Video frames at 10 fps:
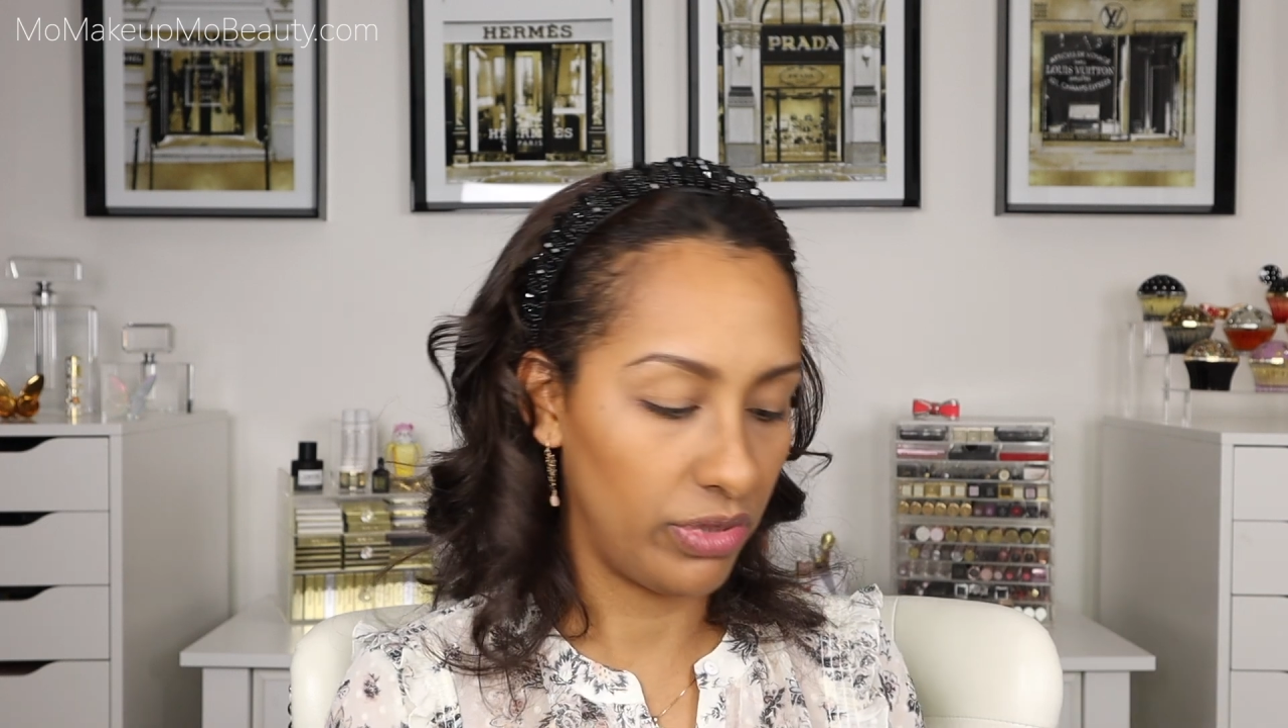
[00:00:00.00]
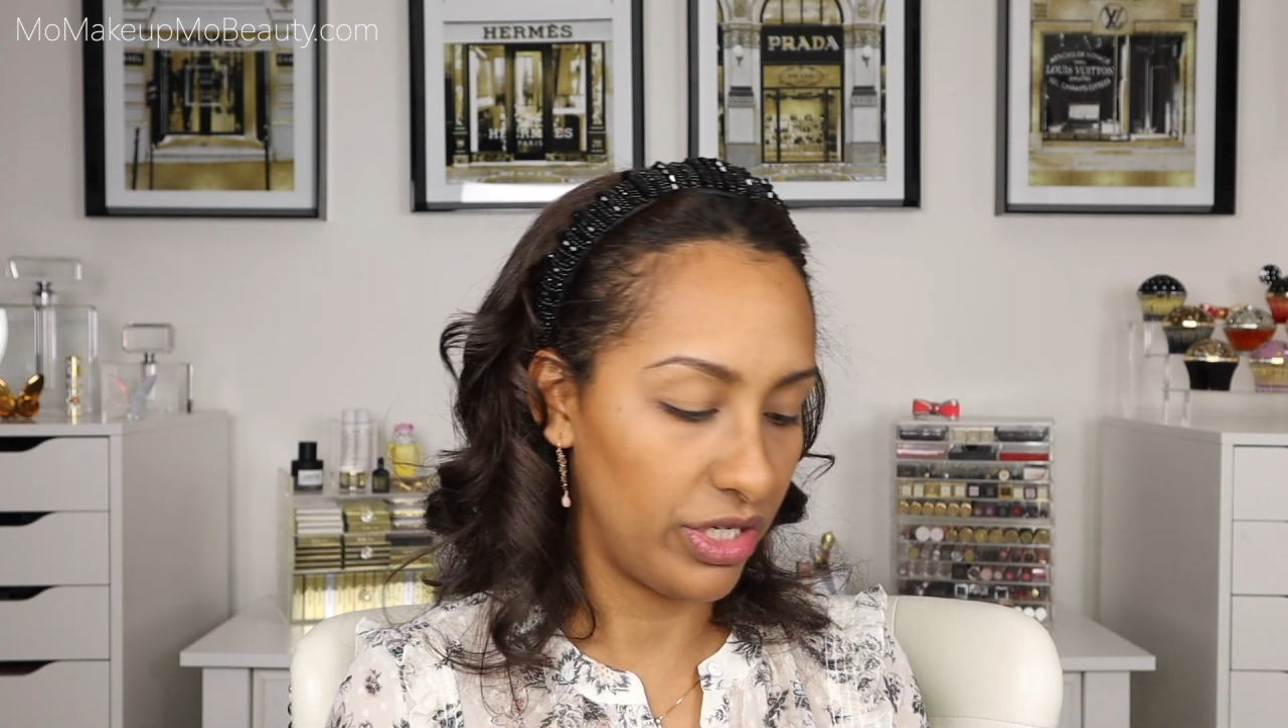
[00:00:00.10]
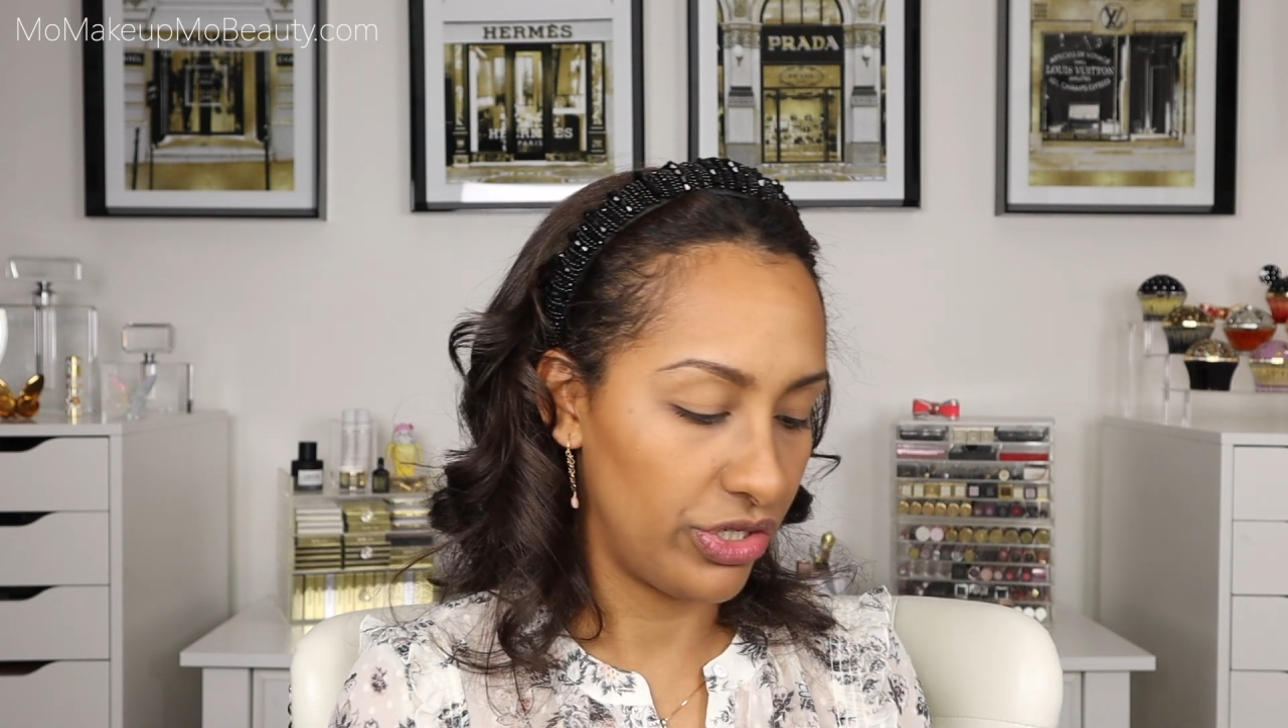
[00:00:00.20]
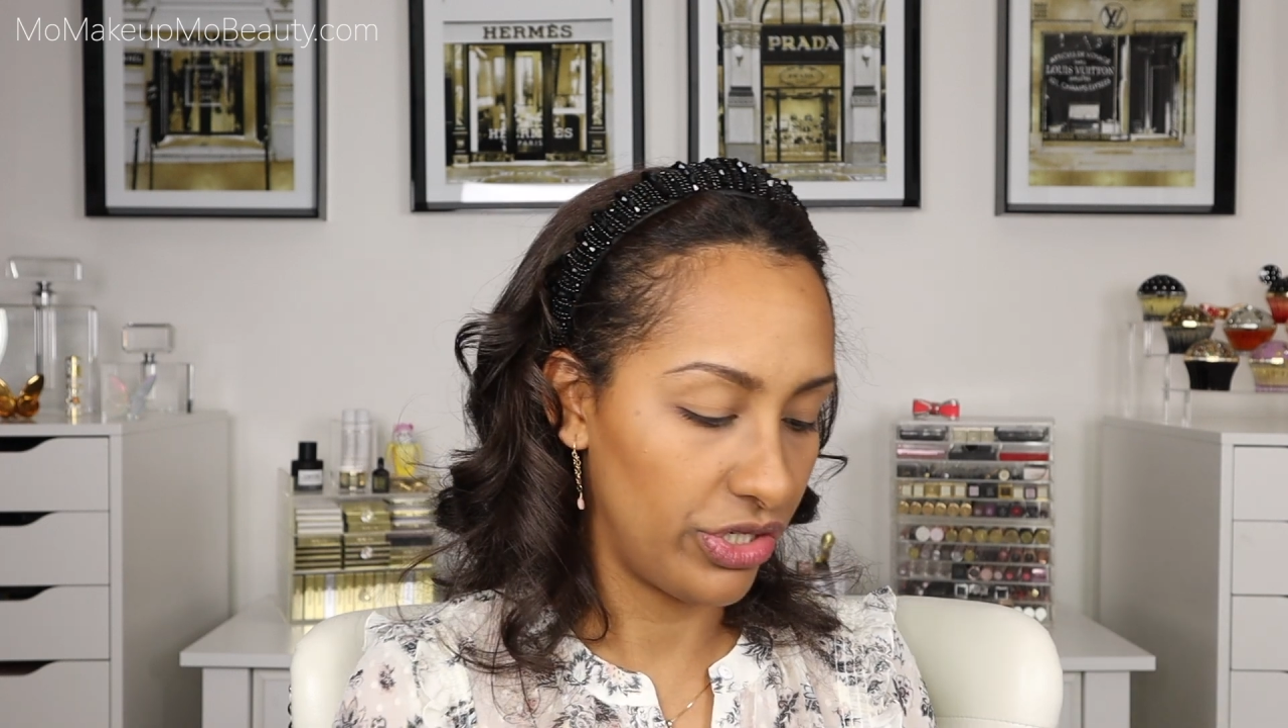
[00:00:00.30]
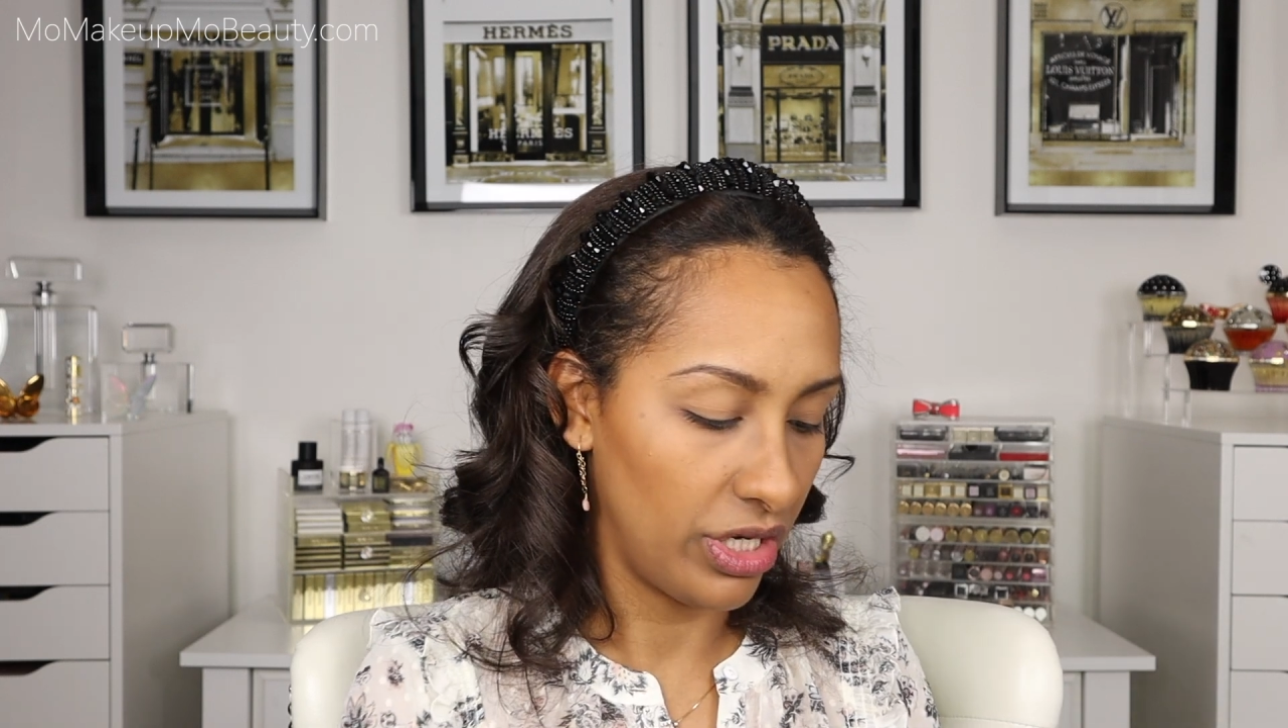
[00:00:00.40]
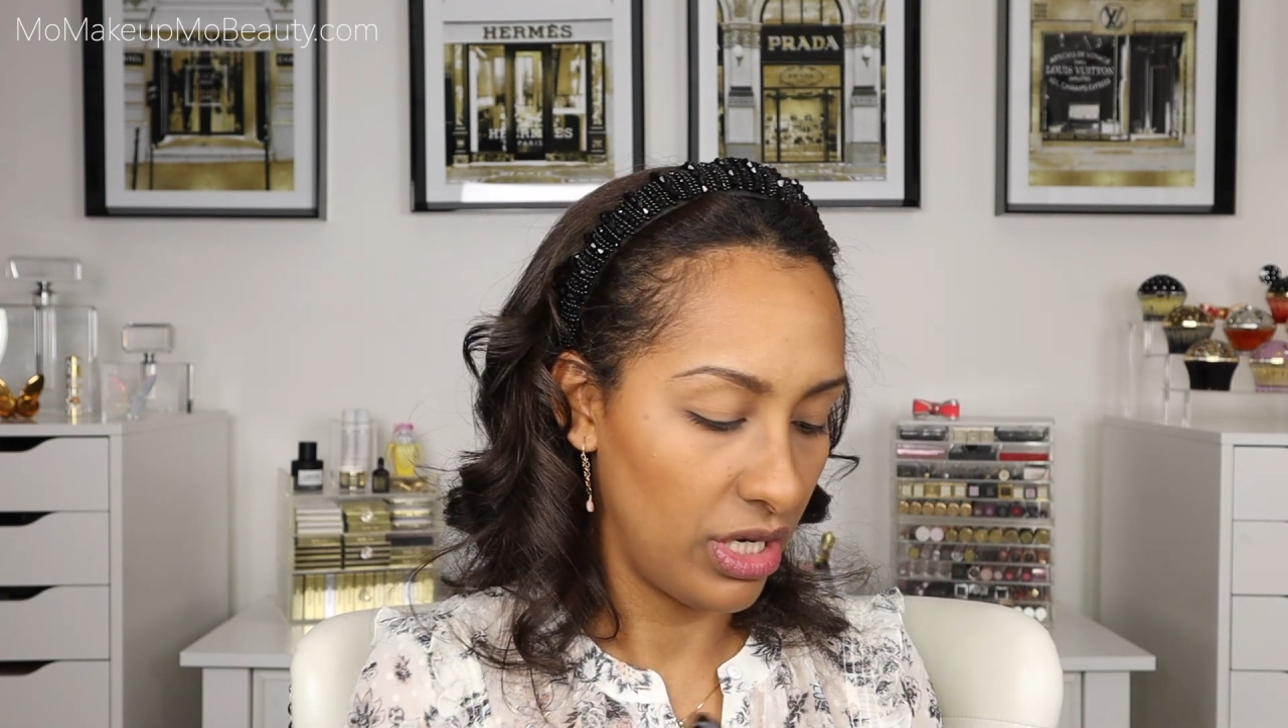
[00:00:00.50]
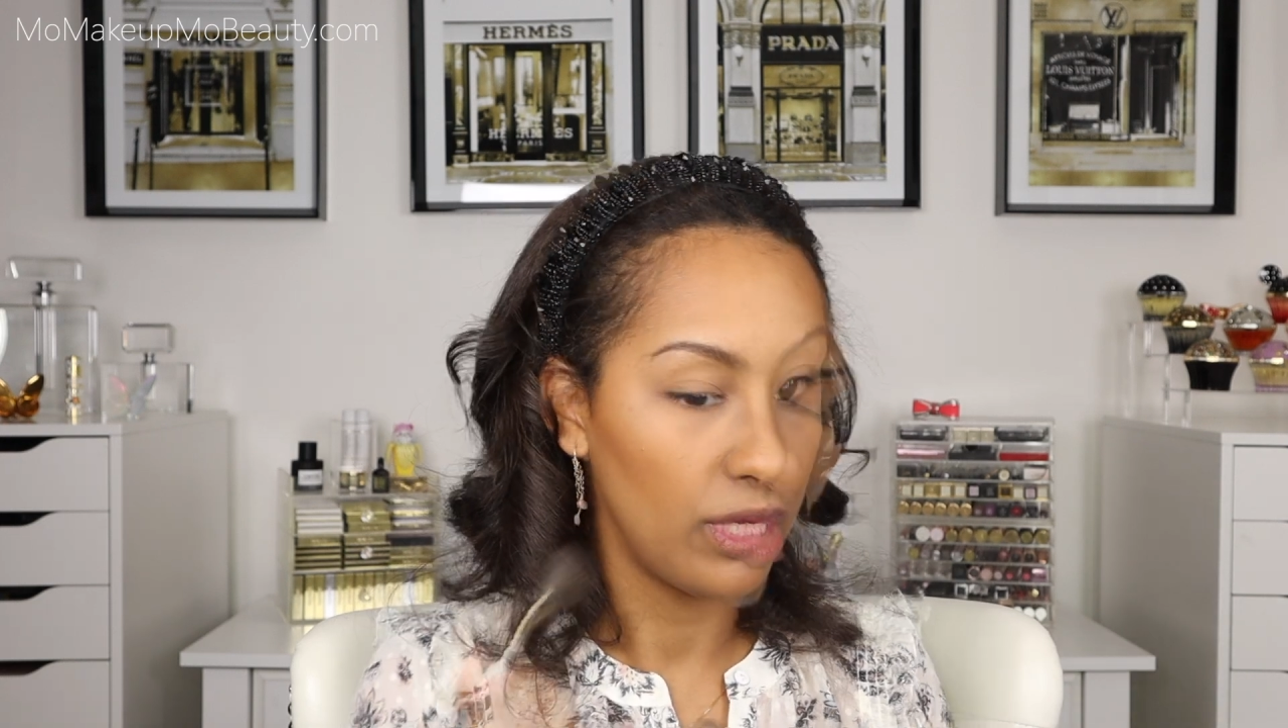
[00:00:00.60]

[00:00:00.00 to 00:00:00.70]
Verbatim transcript: blush.